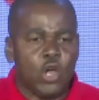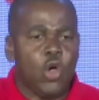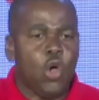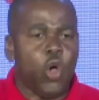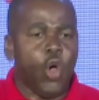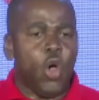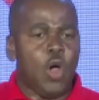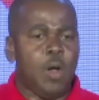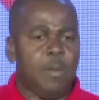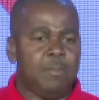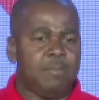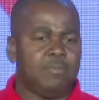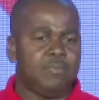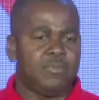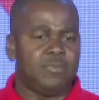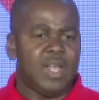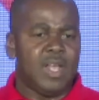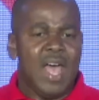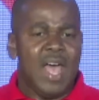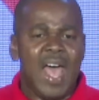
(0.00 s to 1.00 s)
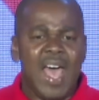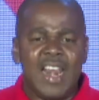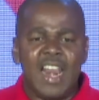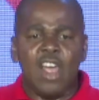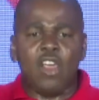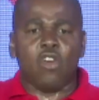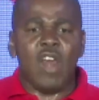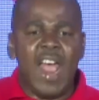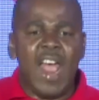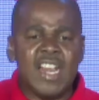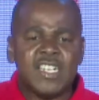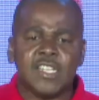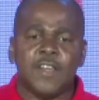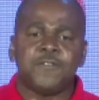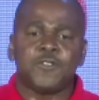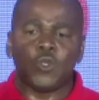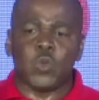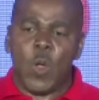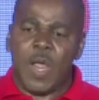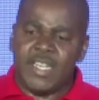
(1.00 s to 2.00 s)
home, and a grant of
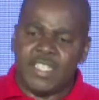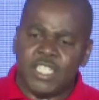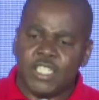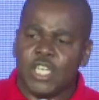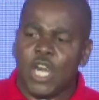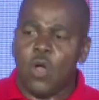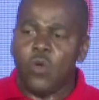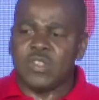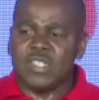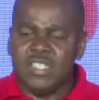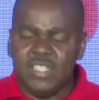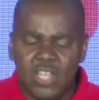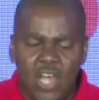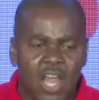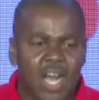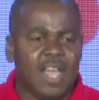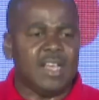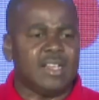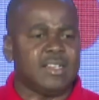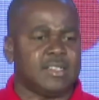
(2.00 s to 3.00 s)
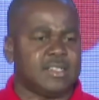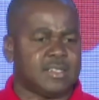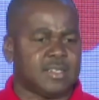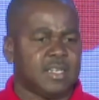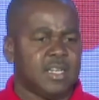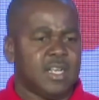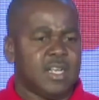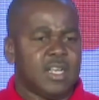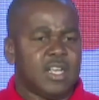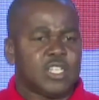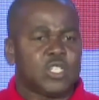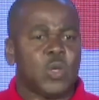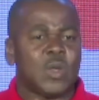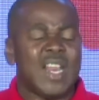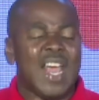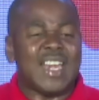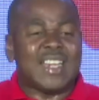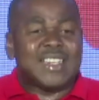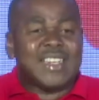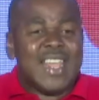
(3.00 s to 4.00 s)
$20,000 so
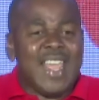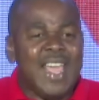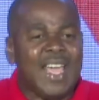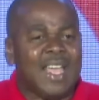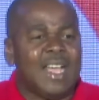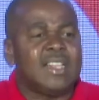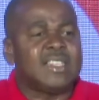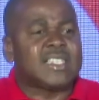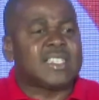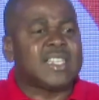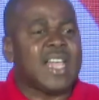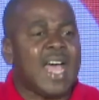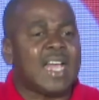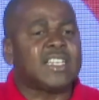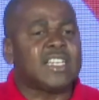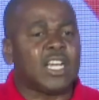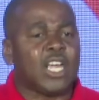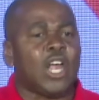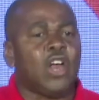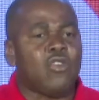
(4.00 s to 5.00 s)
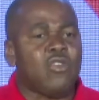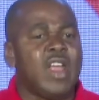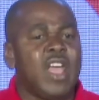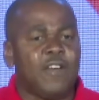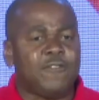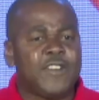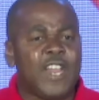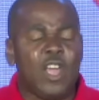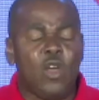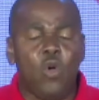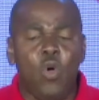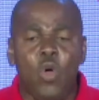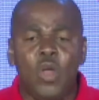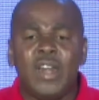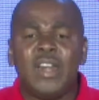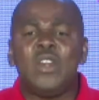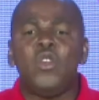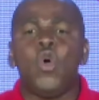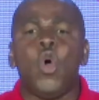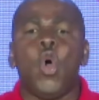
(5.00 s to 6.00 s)
that they can start a career of their
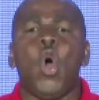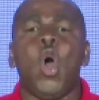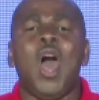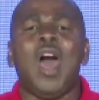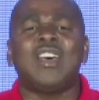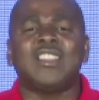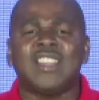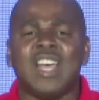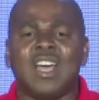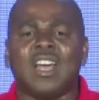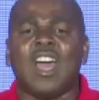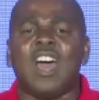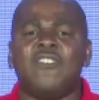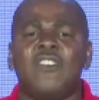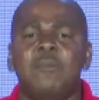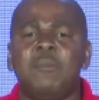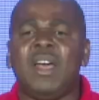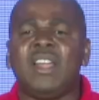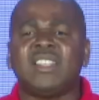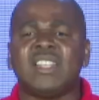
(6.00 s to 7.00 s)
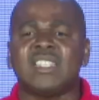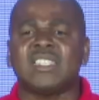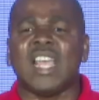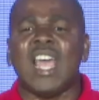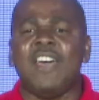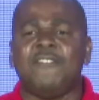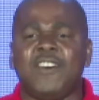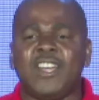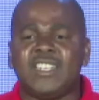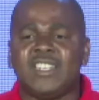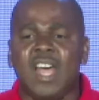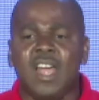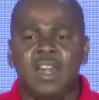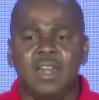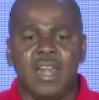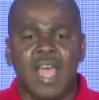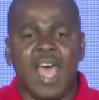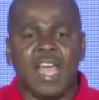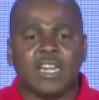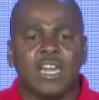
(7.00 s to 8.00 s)
own. No other government has ever done
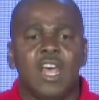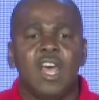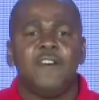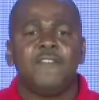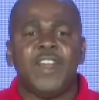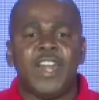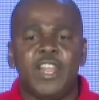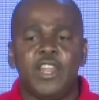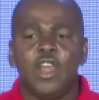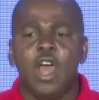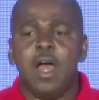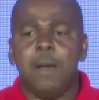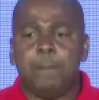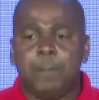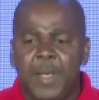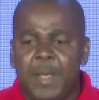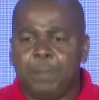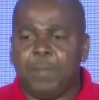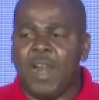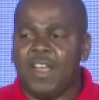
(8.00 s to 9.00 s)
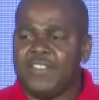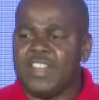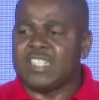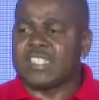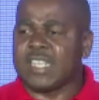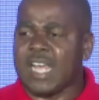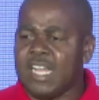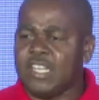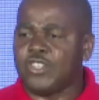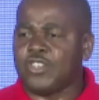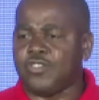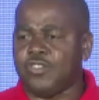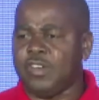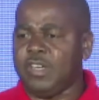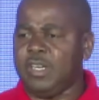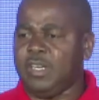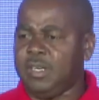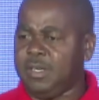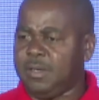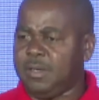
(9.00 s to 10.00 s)
that for the young people of this
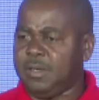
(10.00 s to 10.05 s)
country.